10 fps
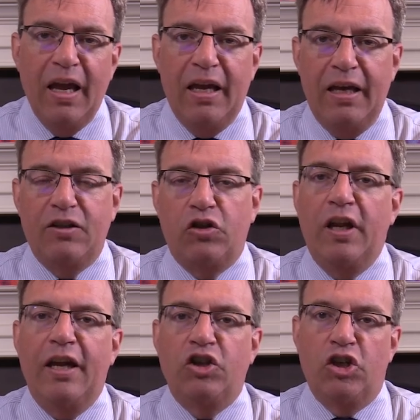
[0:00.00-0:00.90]
Eastern
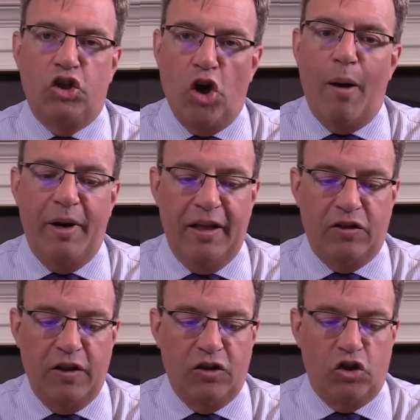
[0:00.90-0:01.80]
Asia dominates
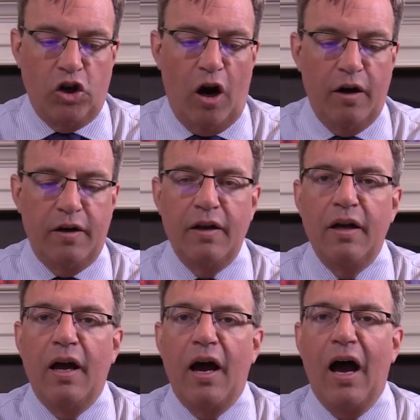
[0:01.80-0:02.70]
this chart
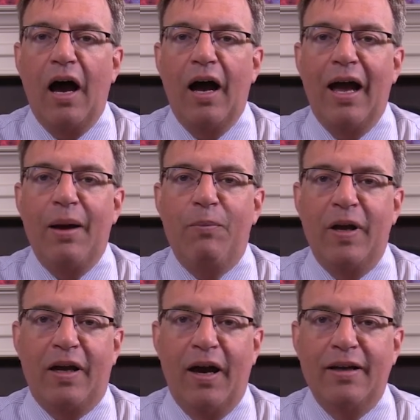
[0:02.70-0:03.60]

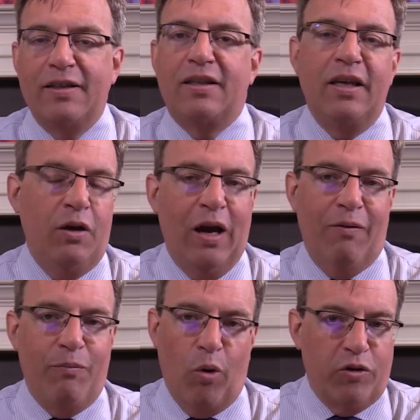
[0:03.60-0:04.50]
because they
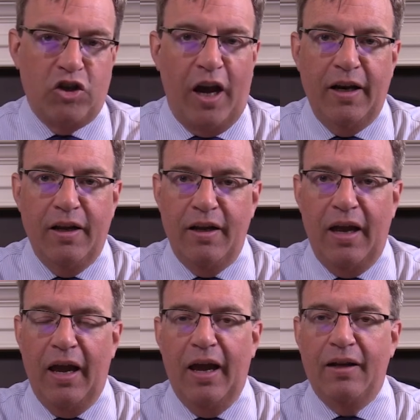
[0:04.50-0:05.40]
have both China
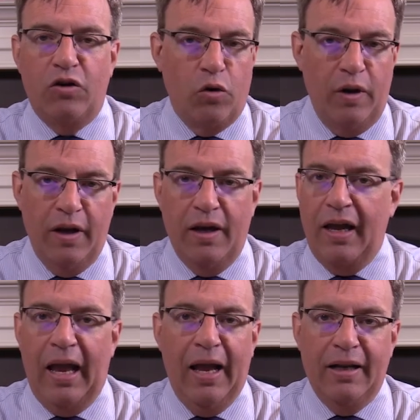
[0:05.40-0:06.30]
and Korea
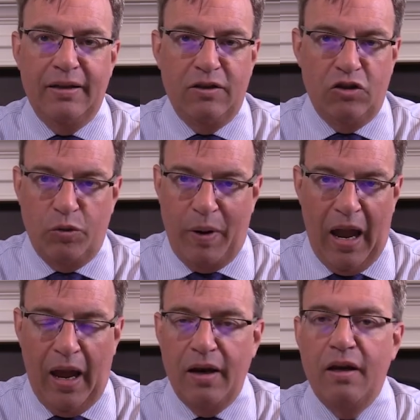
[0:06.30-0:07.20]
and
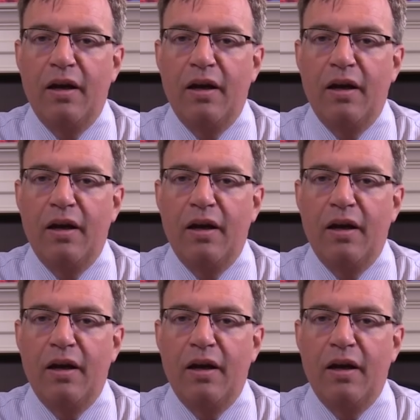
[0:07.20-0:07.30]
Japan.